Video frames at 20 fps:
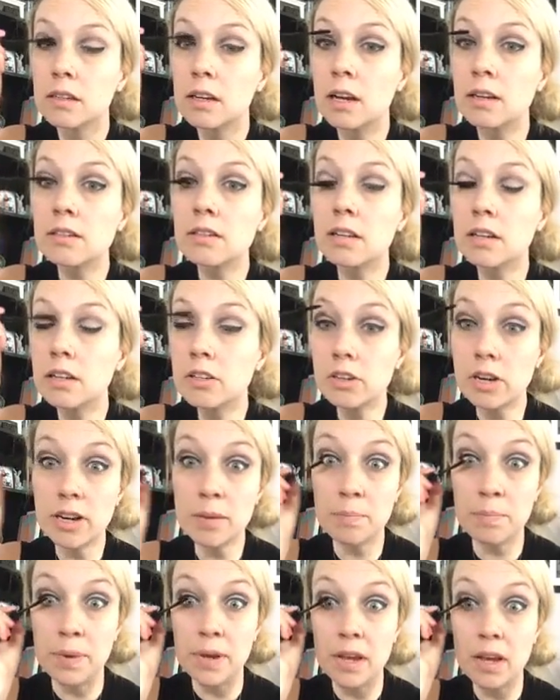I was going to try
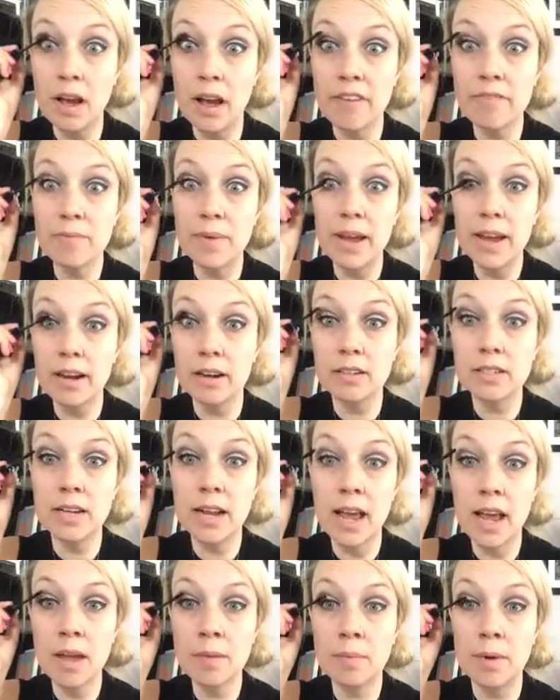to beehive my hair
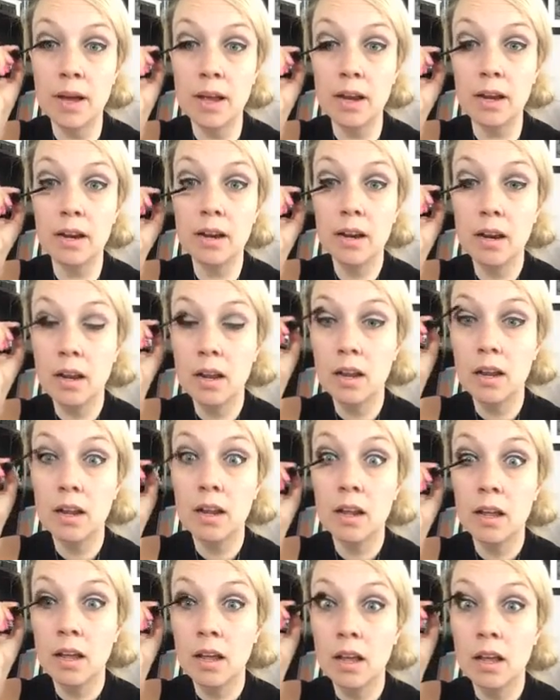today, but
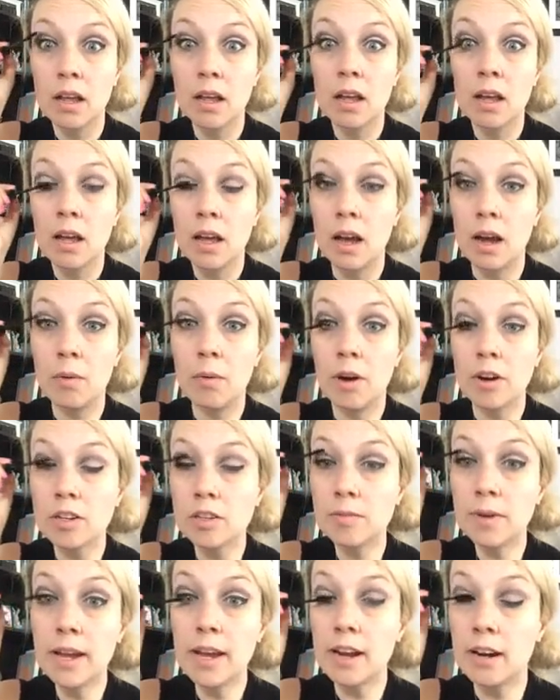I
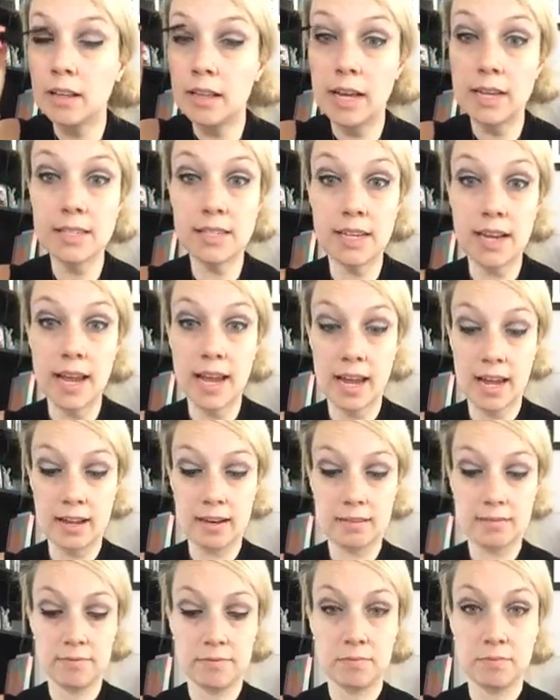washed my hair last
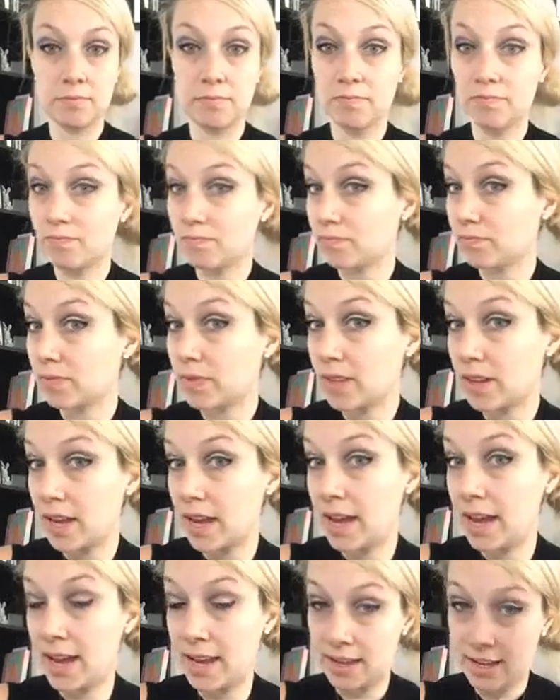night
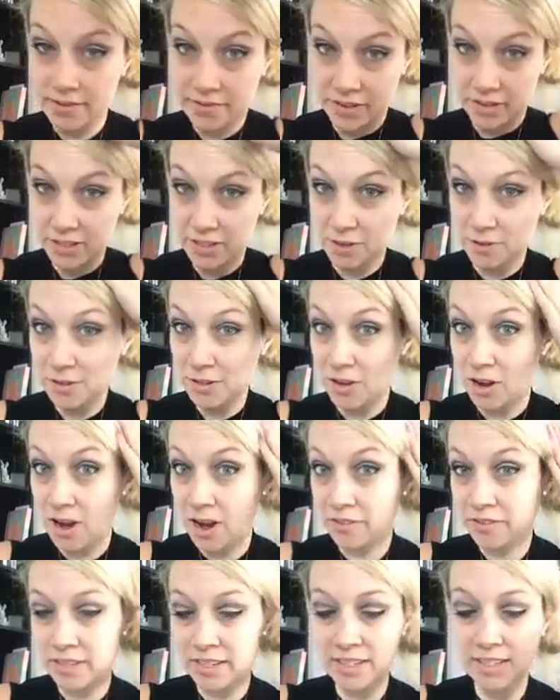and it feels so
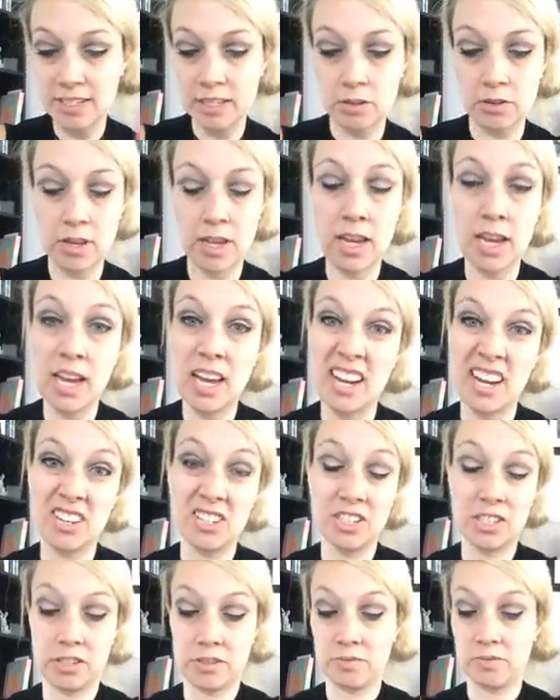soft and silky, and I
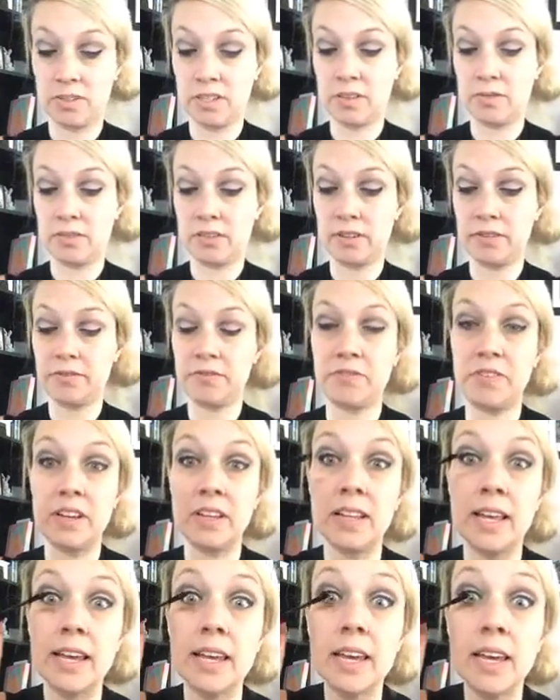just didn't really want to
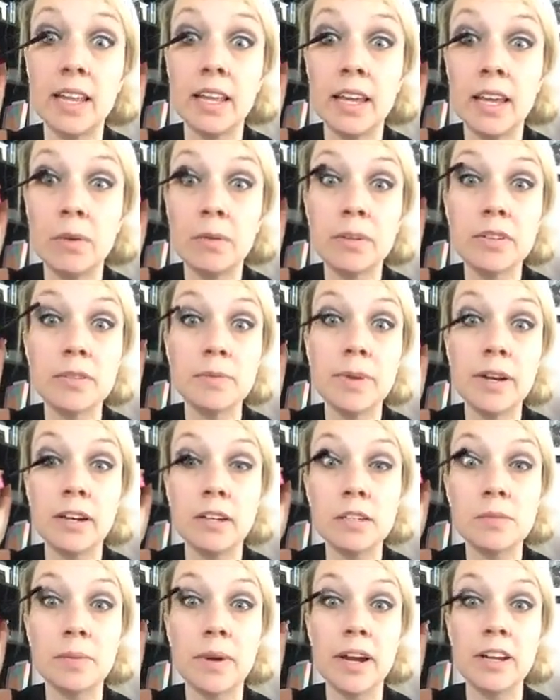feel like killing it with some
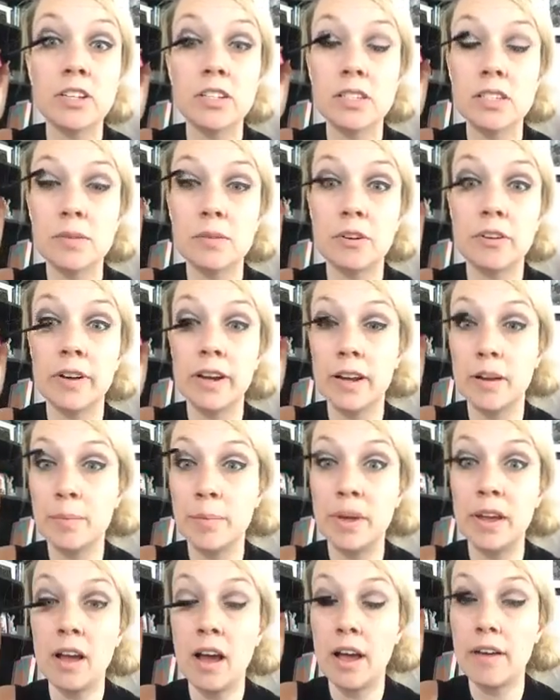hairspray just to create a
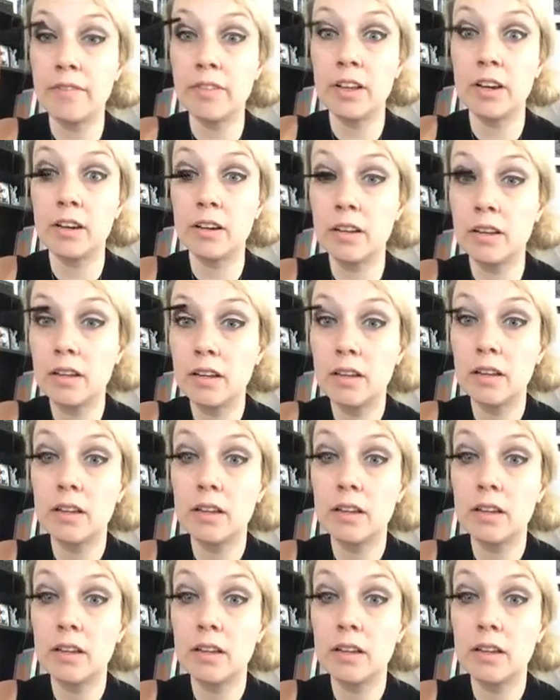beehive look.